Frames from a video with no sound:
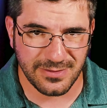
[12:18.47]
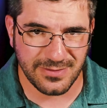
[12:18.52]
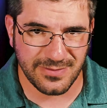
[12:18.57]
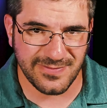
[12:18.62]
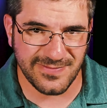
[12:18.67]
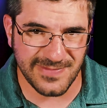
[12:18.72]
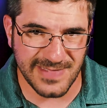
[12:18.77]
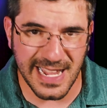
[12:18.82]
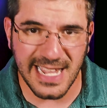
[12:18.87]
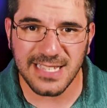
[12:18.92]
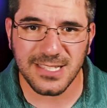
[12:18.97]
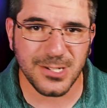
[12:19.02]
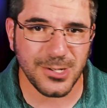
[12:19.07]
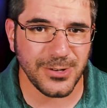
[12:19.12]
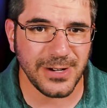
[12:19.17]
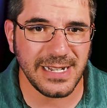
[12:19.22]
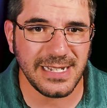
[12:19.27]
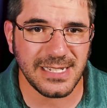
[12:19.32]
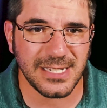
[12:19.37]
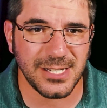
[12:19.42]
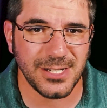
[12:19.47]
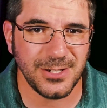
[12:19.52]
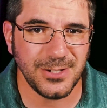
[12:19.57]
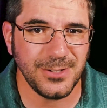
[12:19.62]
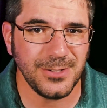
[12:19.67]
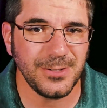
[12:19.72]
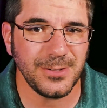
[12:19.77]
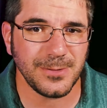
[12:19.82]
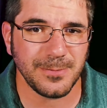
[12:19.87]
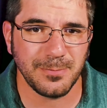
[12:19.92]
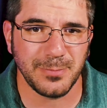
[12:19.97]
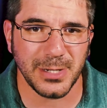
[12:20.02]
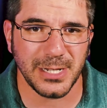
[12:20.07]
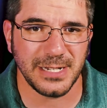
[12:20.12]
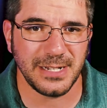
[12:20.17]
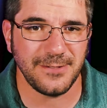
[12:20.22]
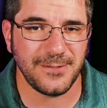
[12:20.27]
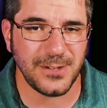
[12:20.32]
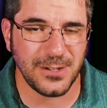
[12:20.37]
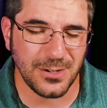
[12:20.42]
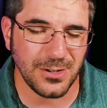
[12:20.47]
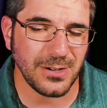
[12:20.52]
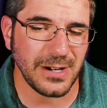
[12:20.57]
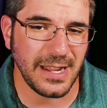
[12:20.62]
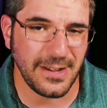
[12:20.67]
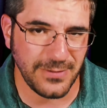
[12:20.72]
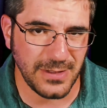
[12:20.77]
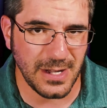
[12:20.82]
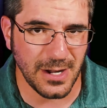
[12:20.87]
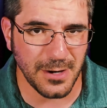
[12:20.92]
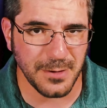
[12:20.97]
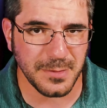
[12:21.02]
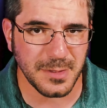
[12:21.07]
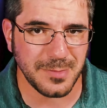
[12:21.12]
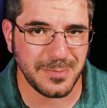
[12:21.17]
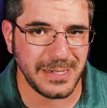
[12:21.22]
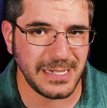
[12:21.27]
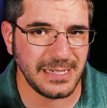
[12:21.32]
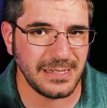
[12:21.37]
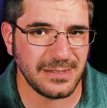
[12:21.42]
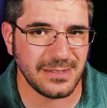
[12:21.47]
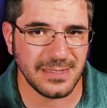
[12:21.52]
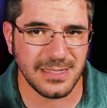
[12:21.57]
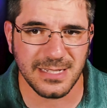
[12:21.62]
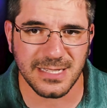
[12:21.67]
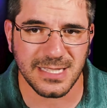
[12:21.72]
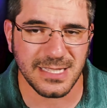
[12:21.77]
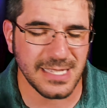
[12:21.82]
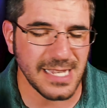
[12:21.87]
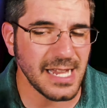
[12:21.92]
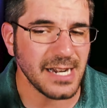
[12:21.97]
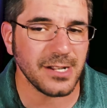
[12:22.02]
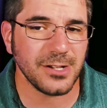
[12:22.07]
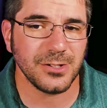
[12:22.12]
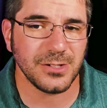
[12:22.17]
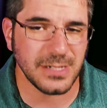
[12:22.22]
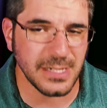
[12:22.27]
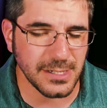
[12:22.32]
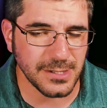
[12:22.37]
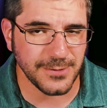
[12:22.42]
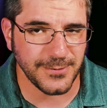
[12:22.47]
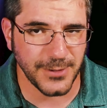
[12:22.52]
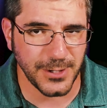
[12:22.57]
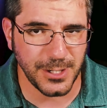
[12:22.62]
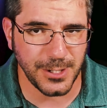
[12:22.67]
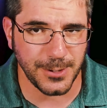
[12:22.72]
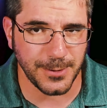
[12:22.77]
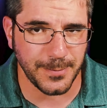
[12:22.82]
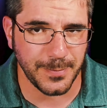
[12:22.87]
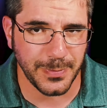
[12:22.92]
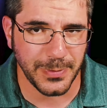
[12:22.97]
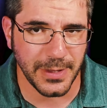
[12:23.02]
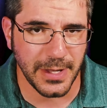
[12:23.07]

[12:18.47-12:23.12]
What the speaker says: that's great too. But if you don't have the arm speed, this is not a good disc for you.